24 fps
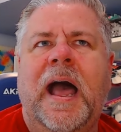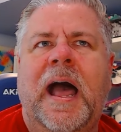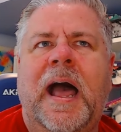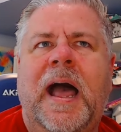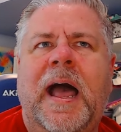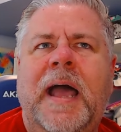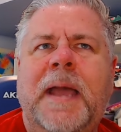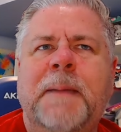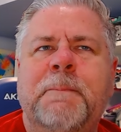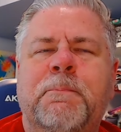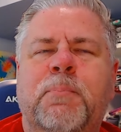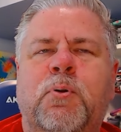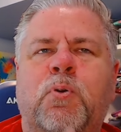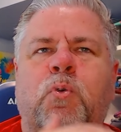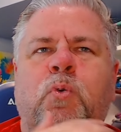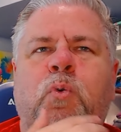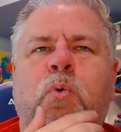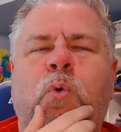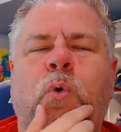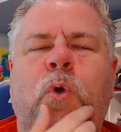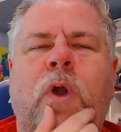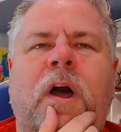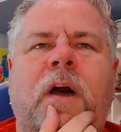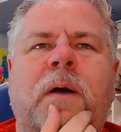I
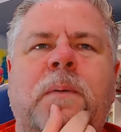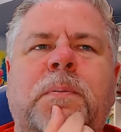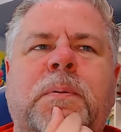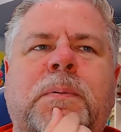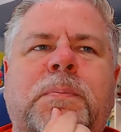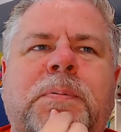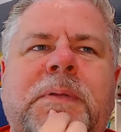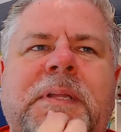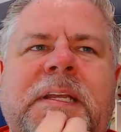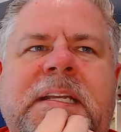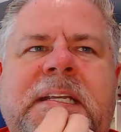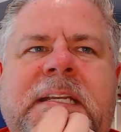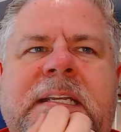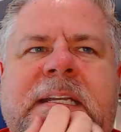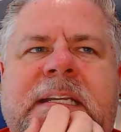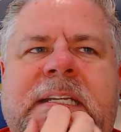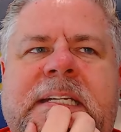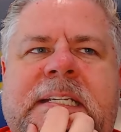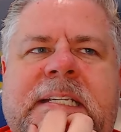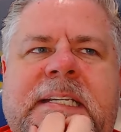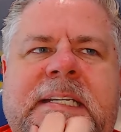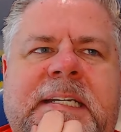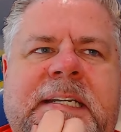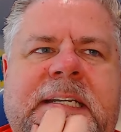probably
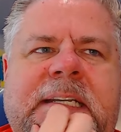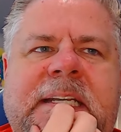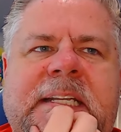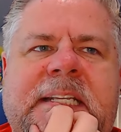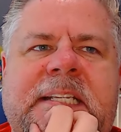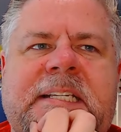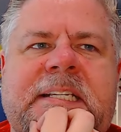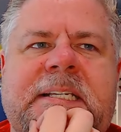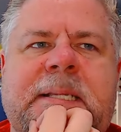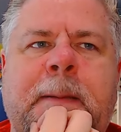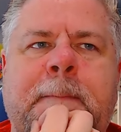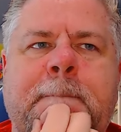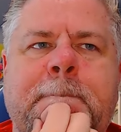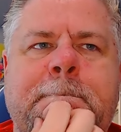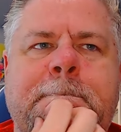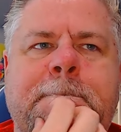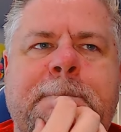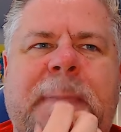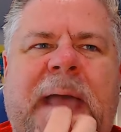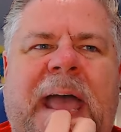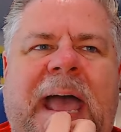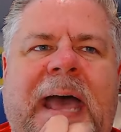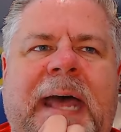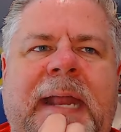need to get some
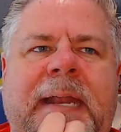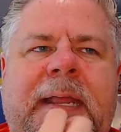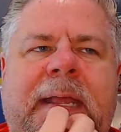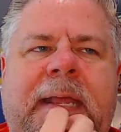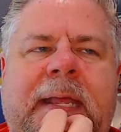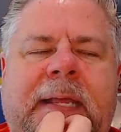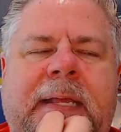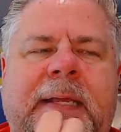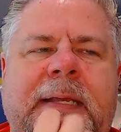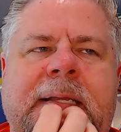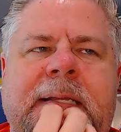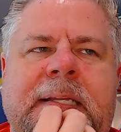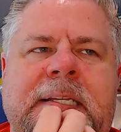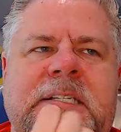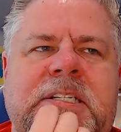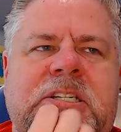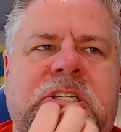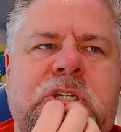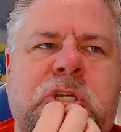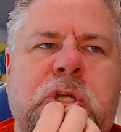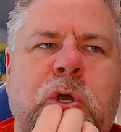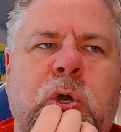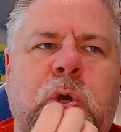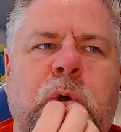batting.
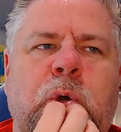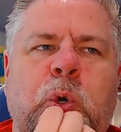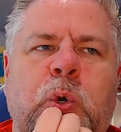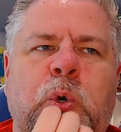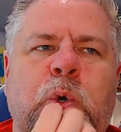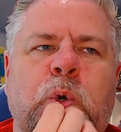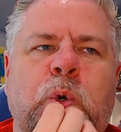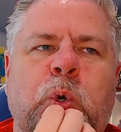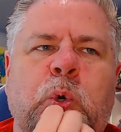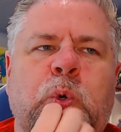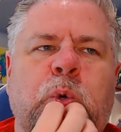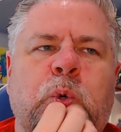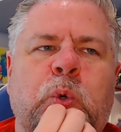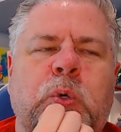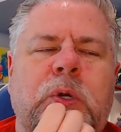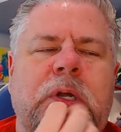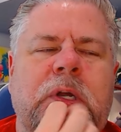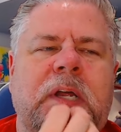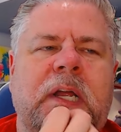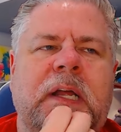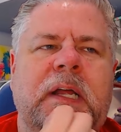So